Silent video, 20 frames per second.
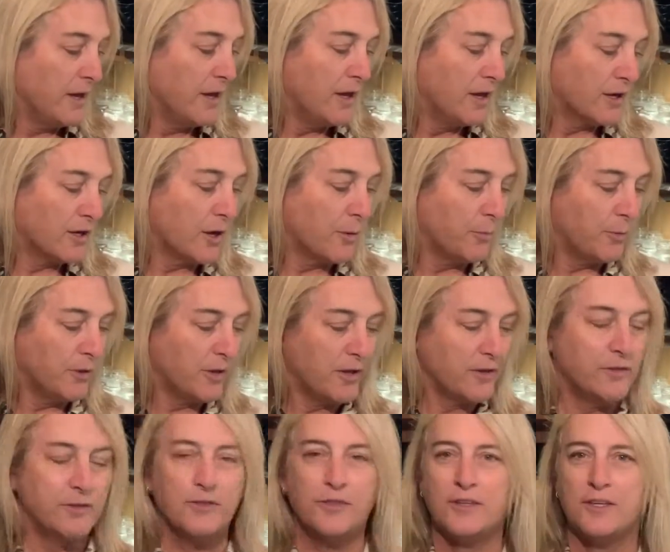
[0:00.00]
A couple
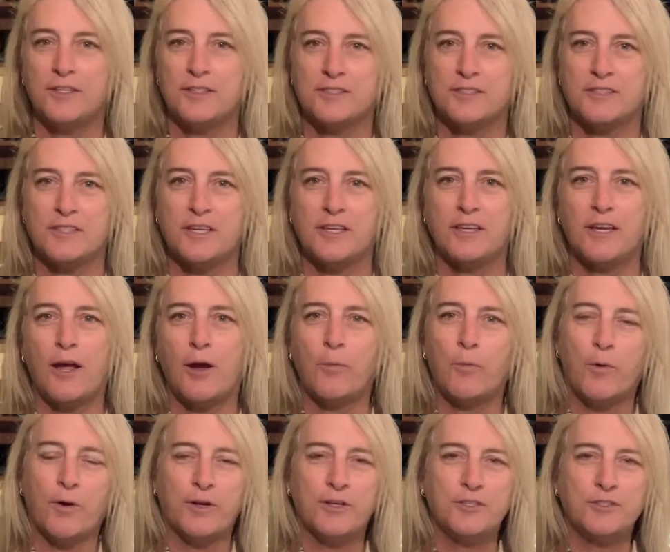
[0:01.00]
other things that I
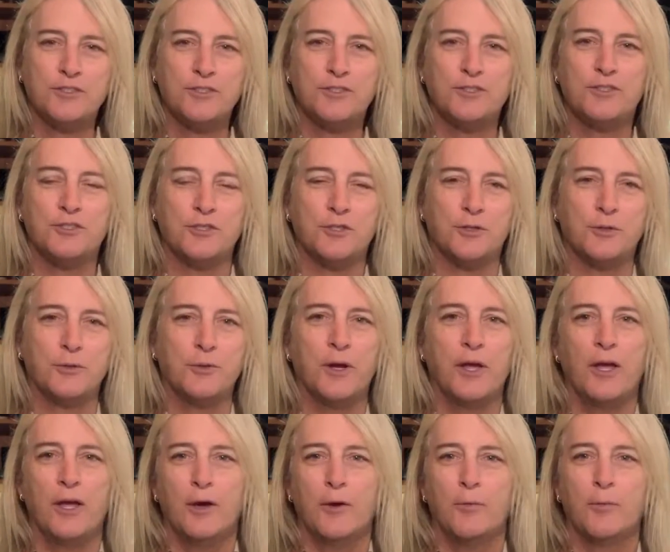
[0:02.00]
wanted to do
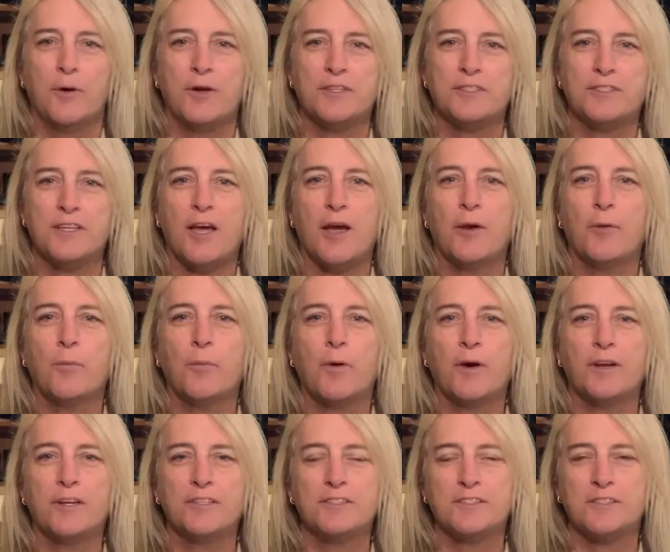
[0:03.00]
was I
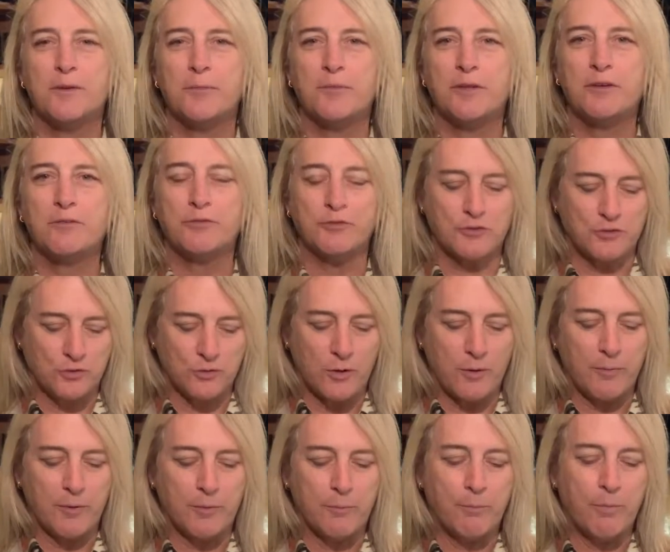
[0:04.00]
wanted something for
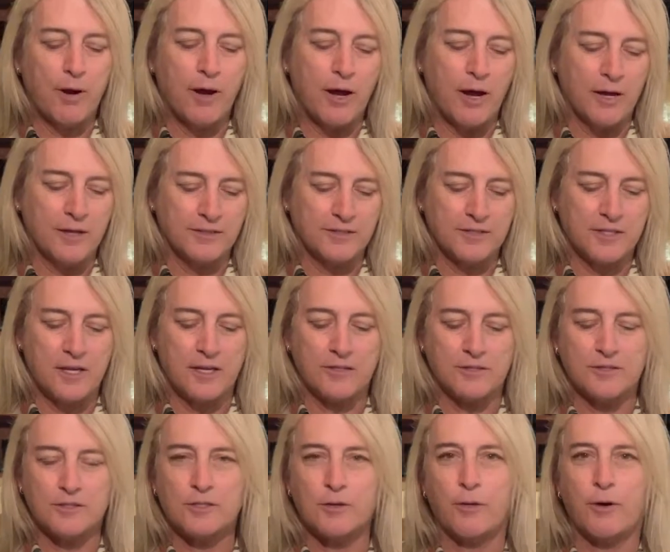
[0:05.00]
scrubbing pots, and
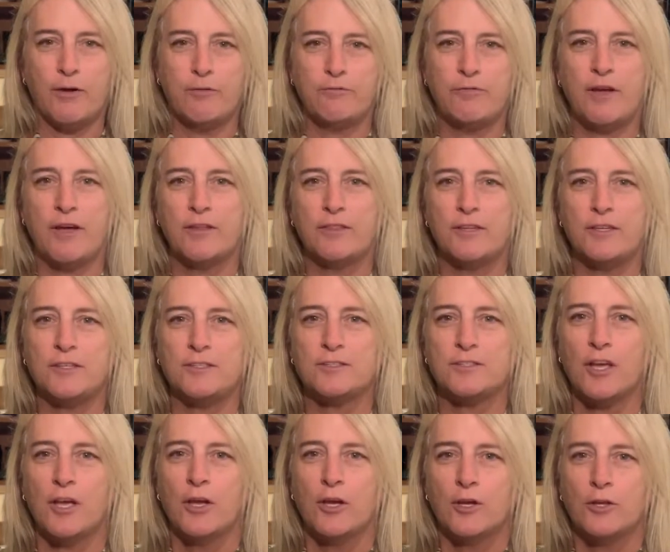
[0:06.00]
so I found
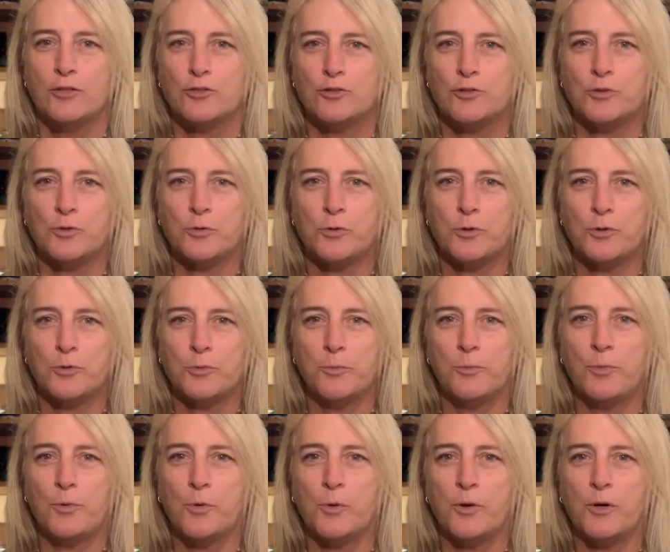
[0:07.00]
these Chore
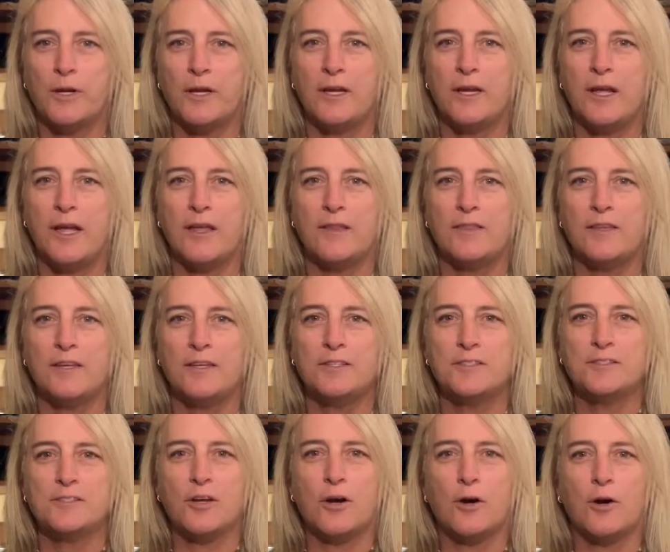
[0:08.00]
Boy, and
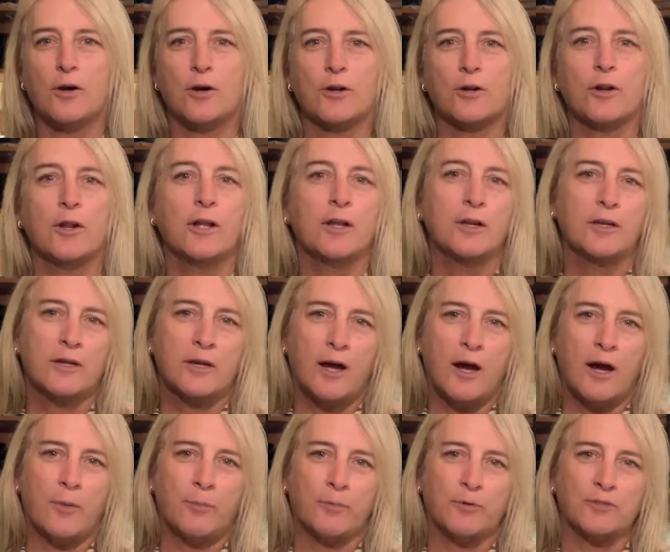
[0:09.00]
these are
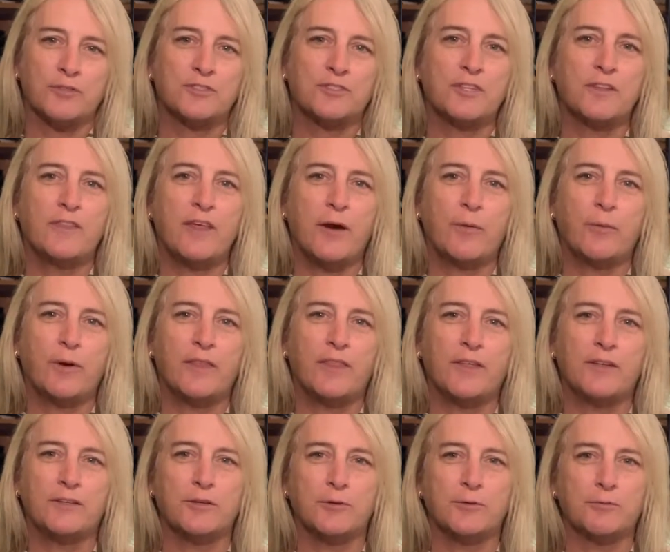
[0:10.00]
copper, so that way
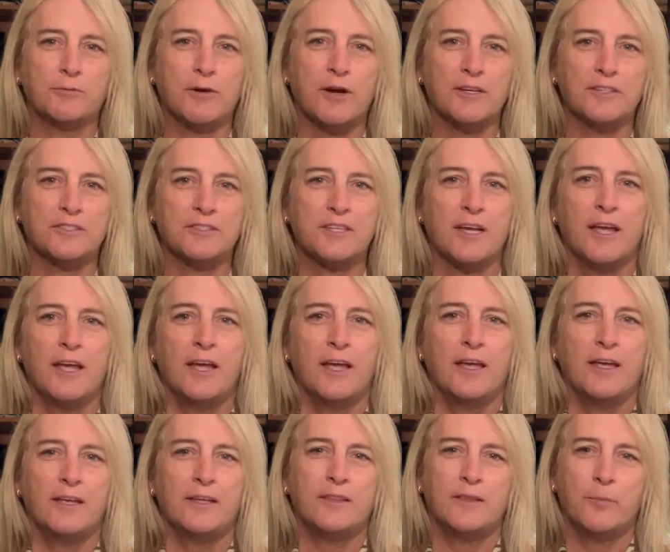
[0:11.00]
they don't rust.
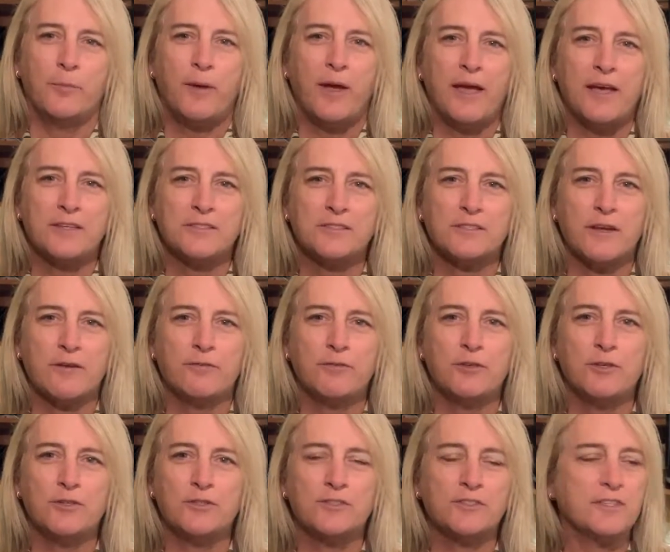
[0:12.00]
In the past, I've
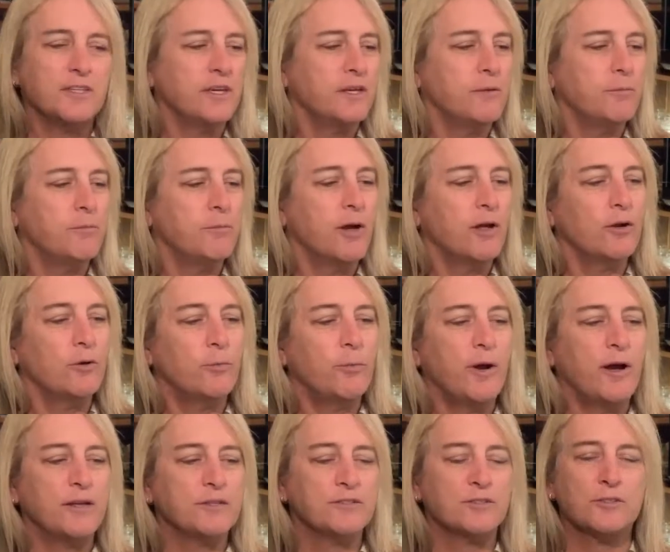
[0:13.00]
used the metal
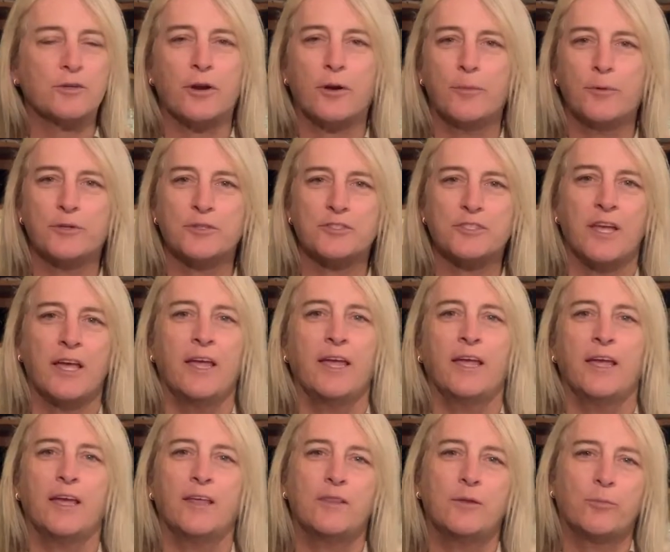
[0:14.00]
pot scrubbers,
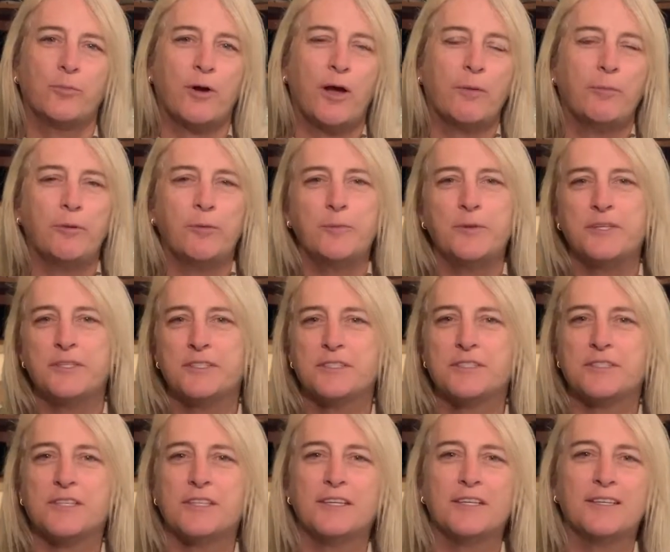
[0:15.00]
and the problem
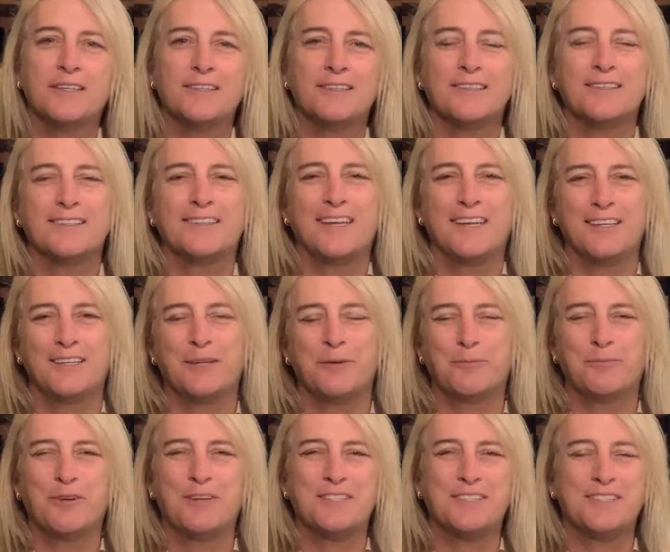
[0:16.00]
is that they end up
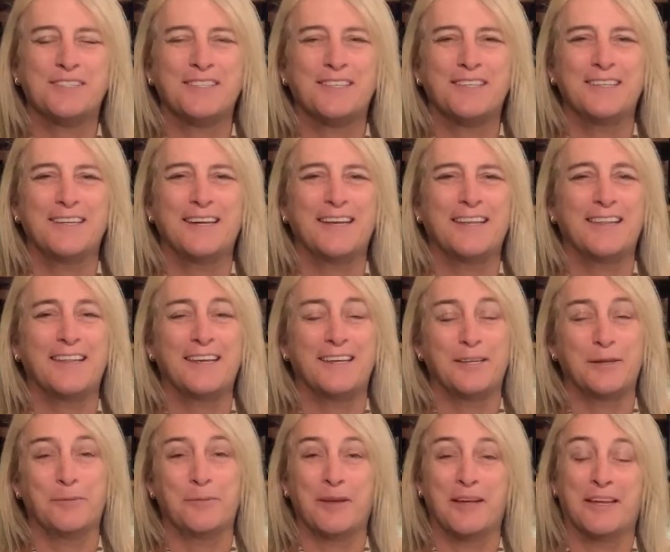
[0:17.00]
rusting, and they
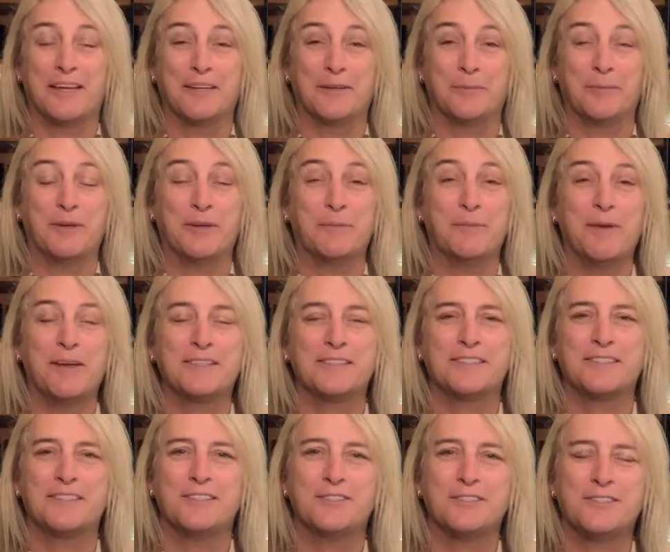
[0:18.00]
end up making a big
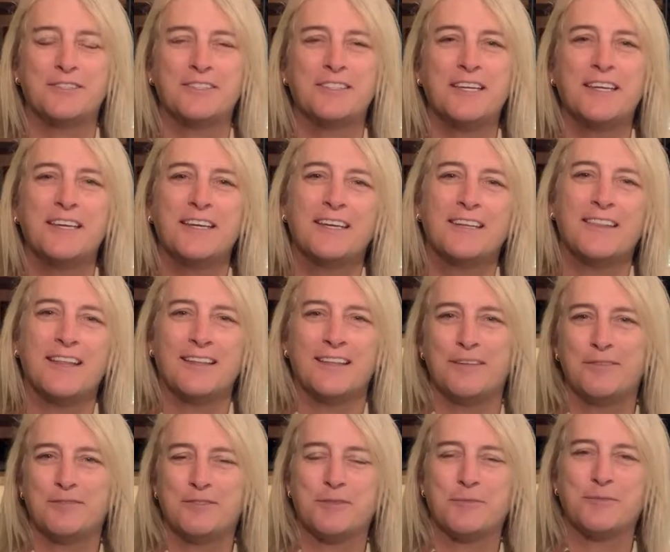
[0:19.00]
mess in your sink, and they
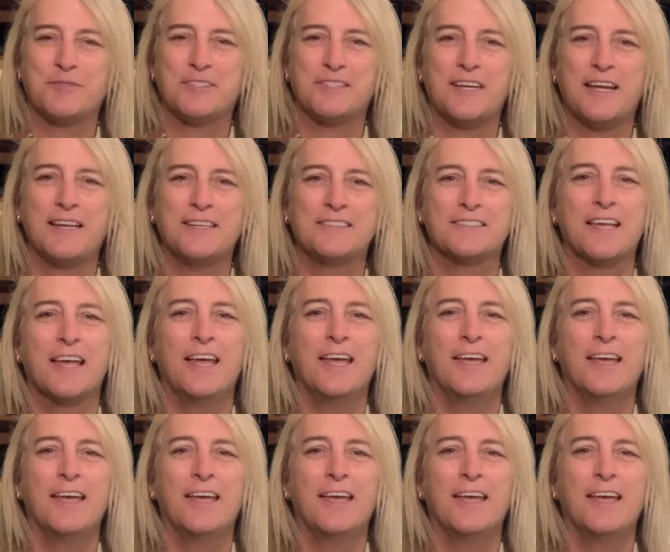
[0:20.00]
leave some stains.